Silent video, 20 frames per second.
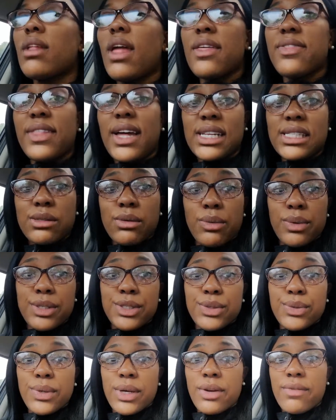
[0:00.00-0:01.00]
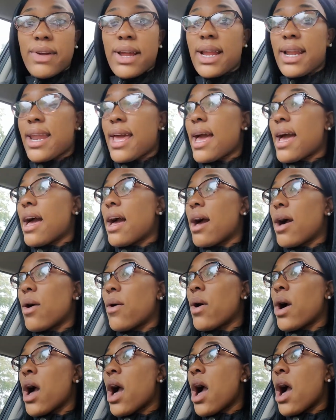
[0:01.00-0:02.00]
That's what we're doing right
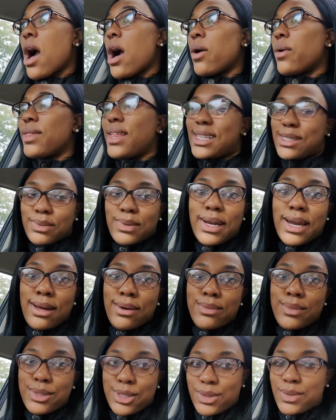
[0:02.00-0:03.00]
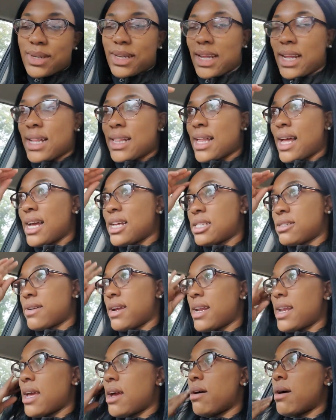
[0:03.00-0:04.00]
now. That's what we're doing in class right
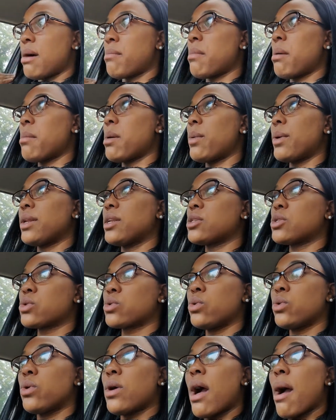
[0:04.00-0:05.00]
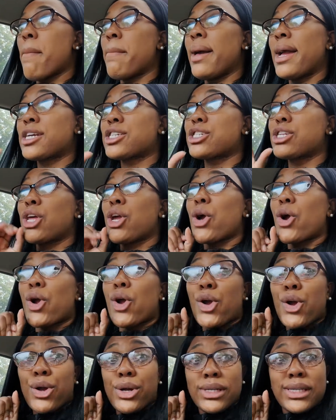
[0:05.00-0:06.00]
now. I'm on my way to school. I'm actually
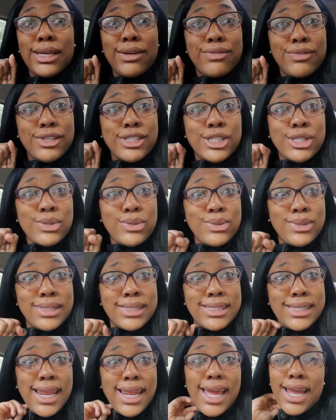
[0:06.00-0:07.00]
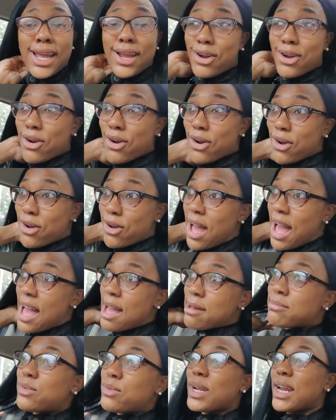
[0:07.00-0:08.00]
early for school today, girl.
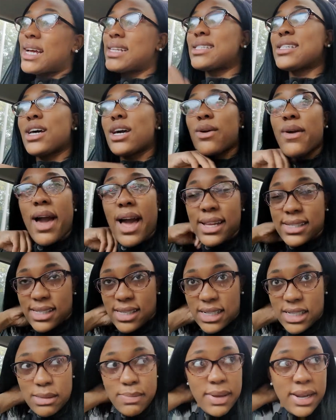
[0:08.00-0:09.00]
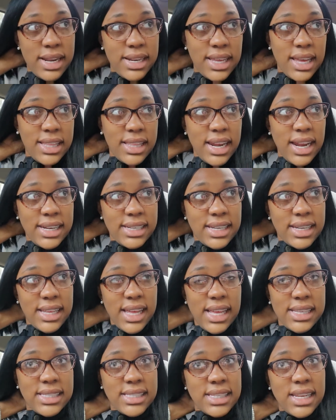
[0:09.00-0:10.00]
When I tell you I had such a better day than I did
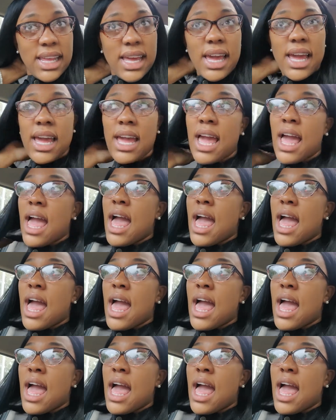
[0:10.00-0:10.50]
yesterday,